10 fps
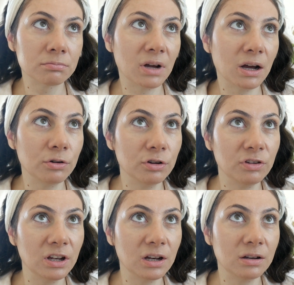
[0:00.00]
how do you
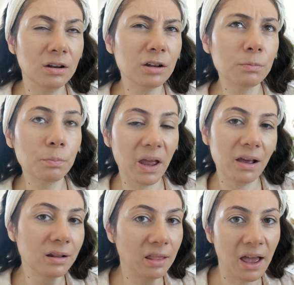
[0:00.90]
say that? Not
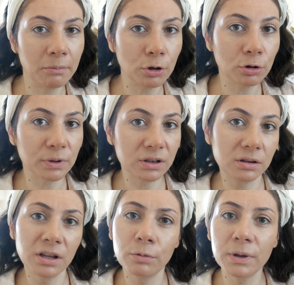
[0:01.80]
pink glam look, but a
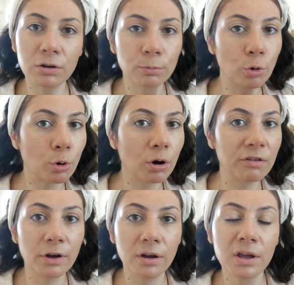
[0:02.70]
little bit more
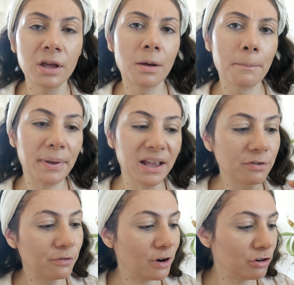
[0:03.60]
of a pink
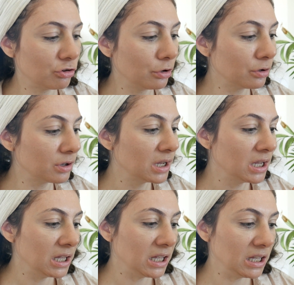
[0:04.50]
fresh look
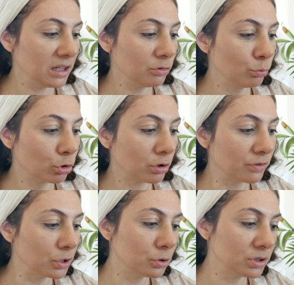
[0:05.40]
is more of
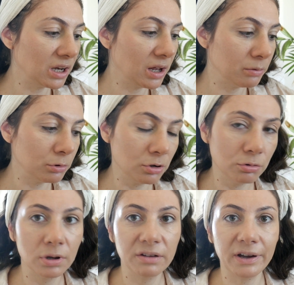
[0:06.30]
a look that I would
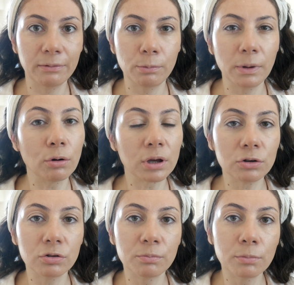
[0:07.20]
do if I would be going
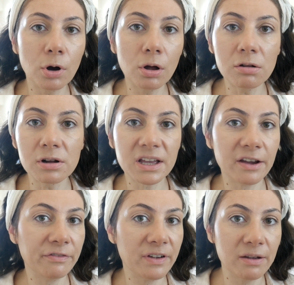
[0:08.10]
to the mall, a
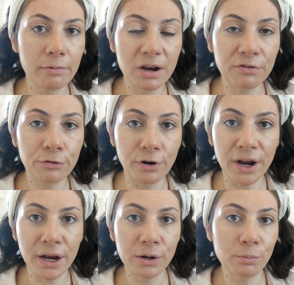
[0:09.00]
cafe with a
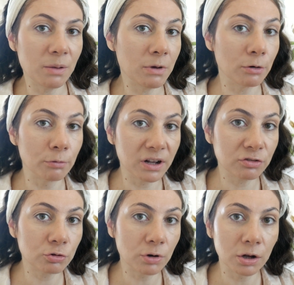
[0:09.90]
friend, maybe a
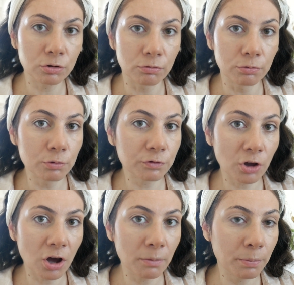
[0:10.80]
restaurant, a
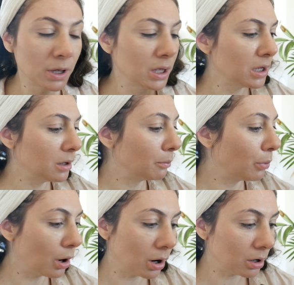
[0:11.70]
rooftop
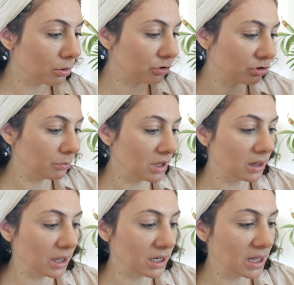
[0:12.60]
bar or something
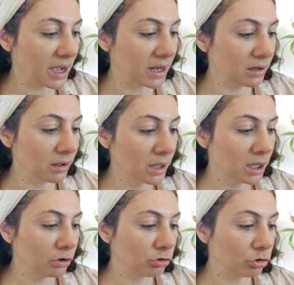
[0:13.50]
like that.
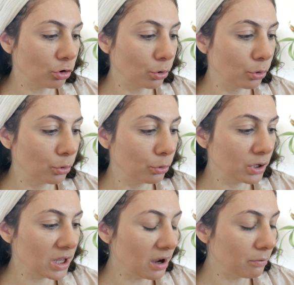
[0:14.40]
So
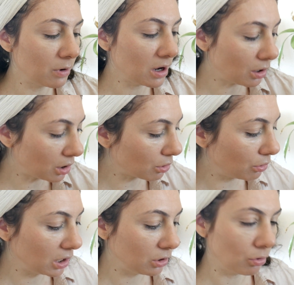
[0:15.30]
yeah, we are
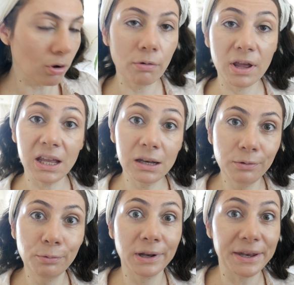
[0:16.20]
going to go
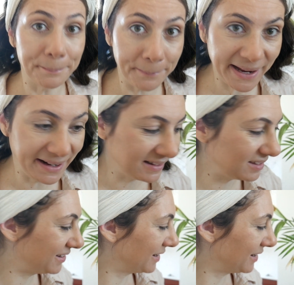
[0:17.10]
in with the pinks.